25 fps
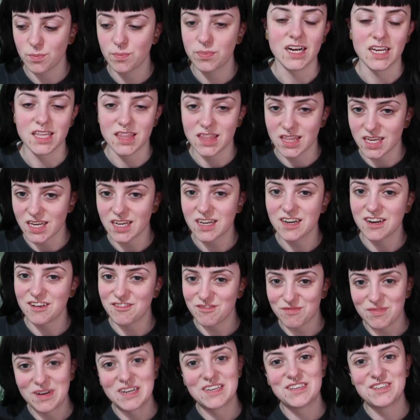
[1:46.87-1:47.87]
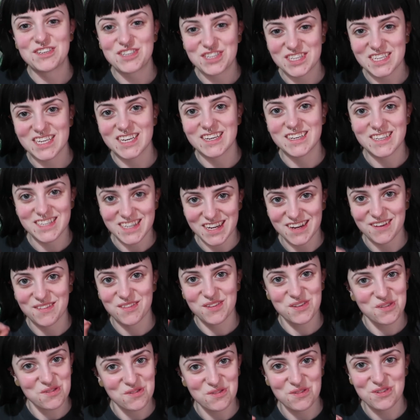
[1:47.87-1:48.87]
I think I've managed to get down the
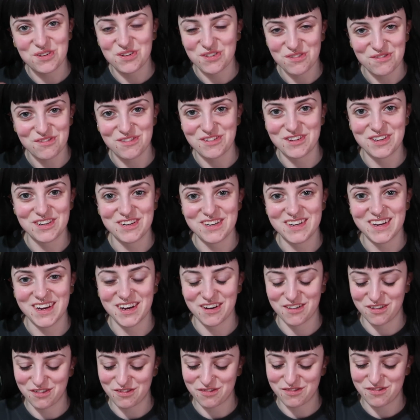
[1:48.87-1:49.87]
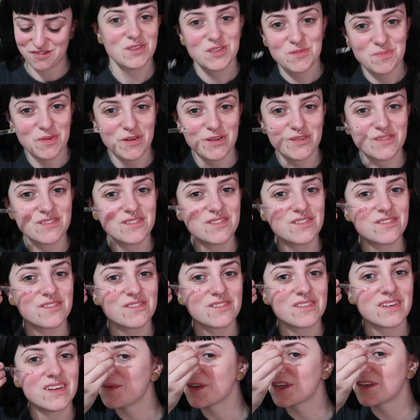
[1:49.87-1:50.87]
whole covering of spots
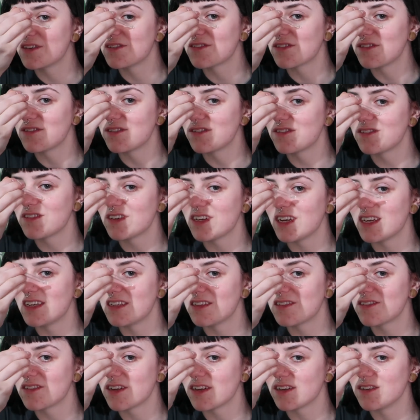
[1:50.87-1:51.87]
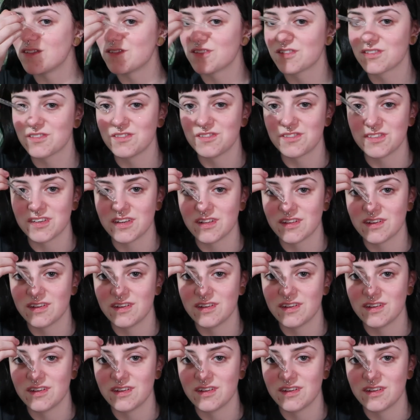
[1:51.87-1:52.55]
because honestly I didn't start using concealer